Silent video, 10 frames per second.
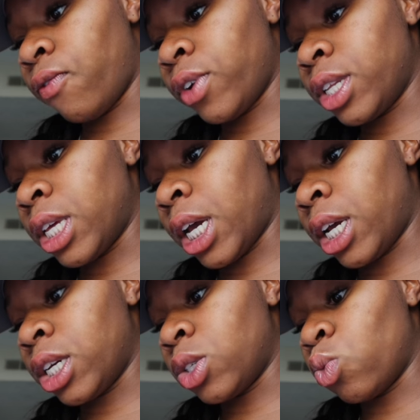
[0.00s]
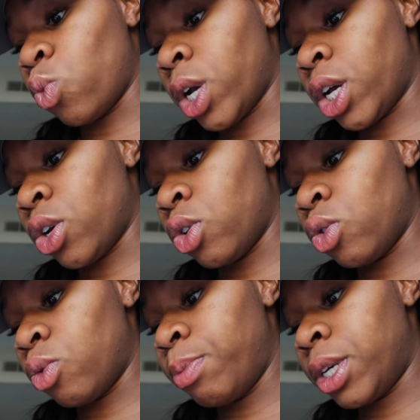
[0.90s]
for that as
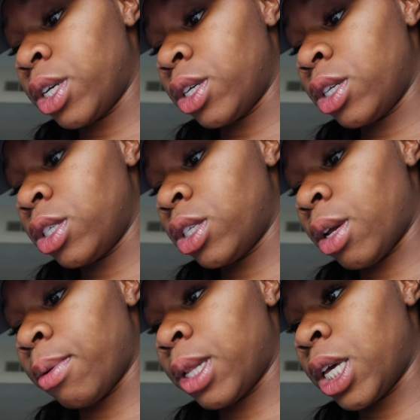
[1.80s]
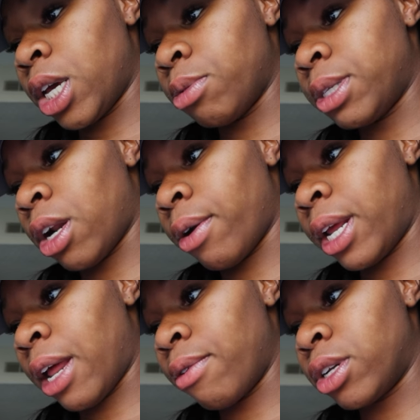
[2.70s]
well because it helps that I
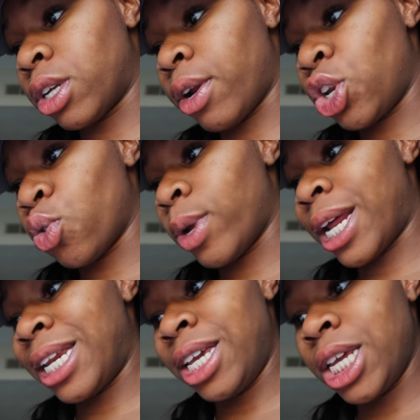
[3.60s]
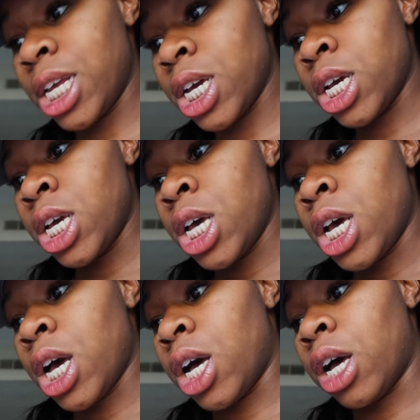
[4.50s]
already have them because I already know what I need.
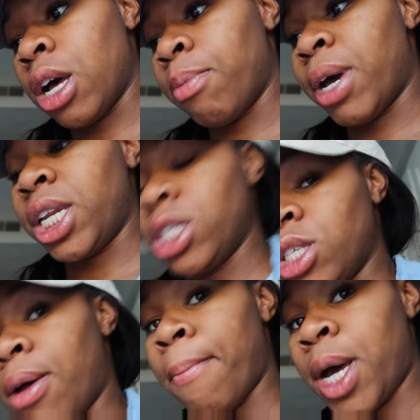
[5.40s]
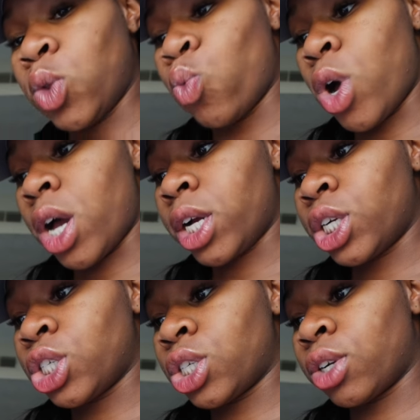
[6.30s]
Um, I need some
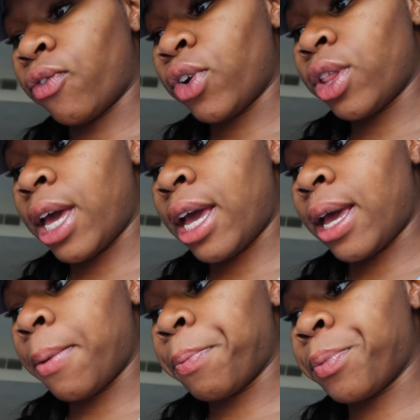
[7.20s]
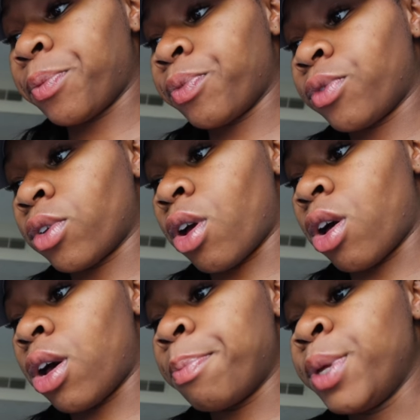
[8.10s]
mouthwash for that.
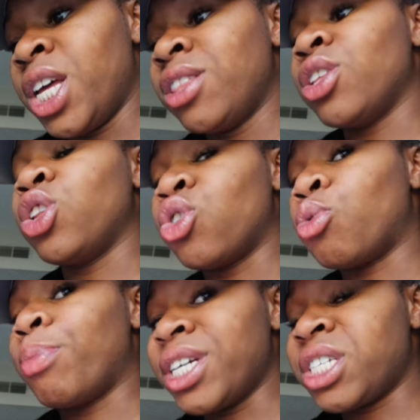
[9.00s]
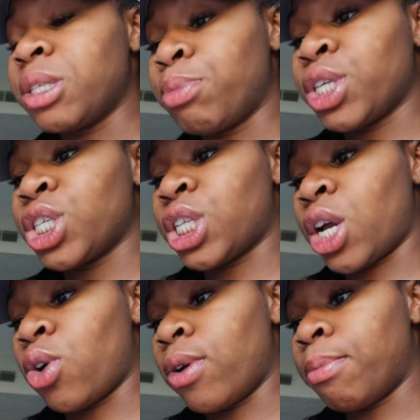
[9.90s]
Um, the little braces brushes
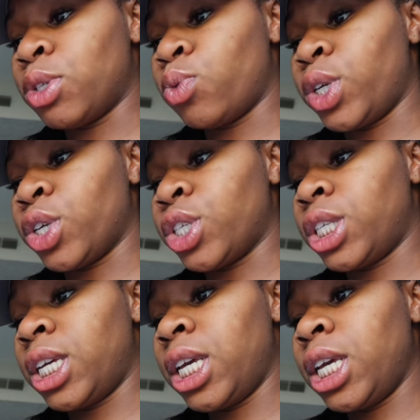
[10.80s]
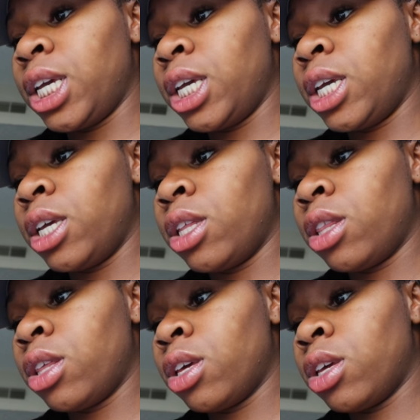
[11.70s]
that go in between your
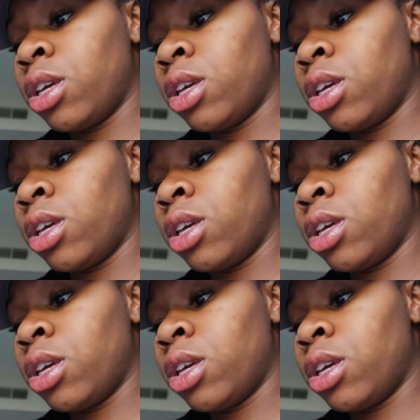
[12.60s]
teeth.